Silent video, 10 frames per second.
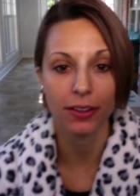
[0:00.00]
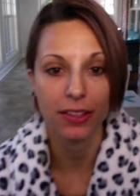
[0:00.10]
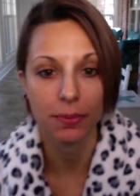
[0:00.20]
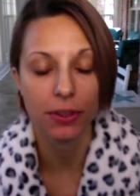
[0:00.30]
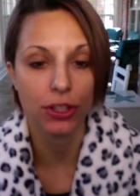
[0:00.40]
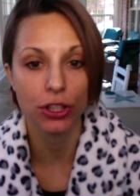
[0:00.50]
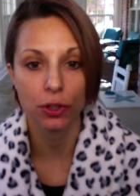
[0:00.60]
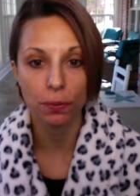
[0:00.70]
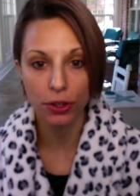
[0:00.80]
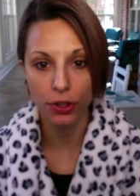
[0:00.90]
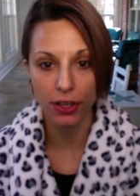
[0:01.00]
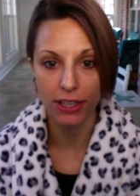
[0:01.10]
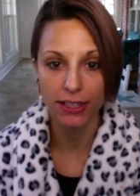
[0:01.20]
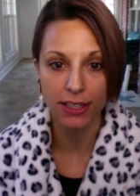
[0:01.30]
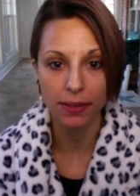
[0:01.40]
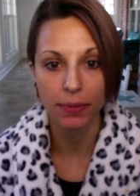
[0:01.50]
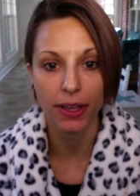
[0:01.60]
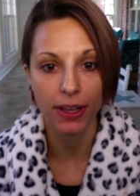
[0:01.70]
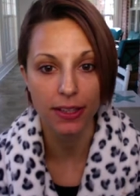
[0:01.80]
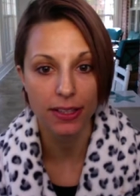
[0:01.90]
It's been super crazy
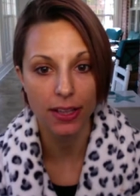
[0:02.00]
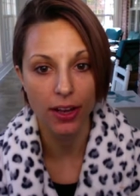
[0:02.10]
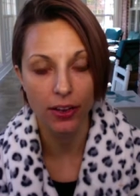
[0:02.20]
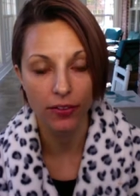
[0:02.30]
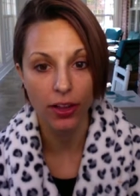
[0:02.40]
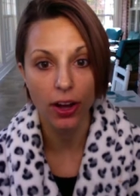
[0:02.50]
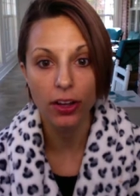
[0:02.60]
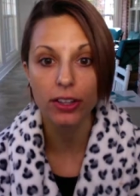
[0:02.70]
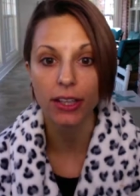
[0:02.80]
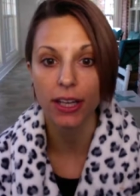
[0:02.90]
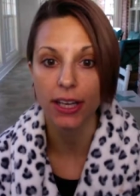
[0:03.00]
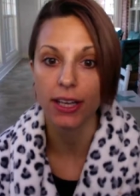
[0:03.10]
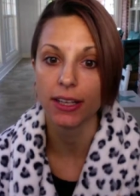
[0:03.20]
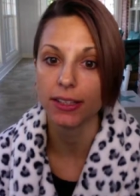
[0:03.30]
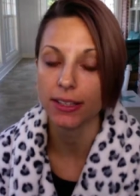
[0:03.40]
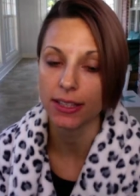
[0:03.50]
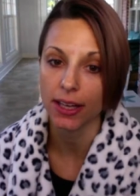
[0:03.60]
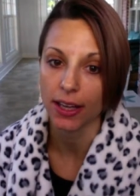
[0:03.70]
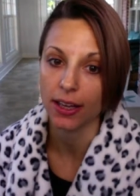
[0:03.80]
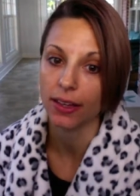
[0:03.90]
because of the holidays,
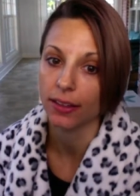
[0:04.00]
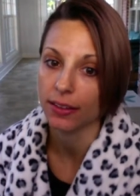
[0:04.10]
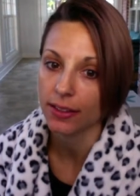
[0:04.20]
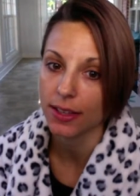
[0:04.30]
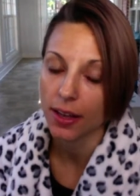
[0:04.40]
and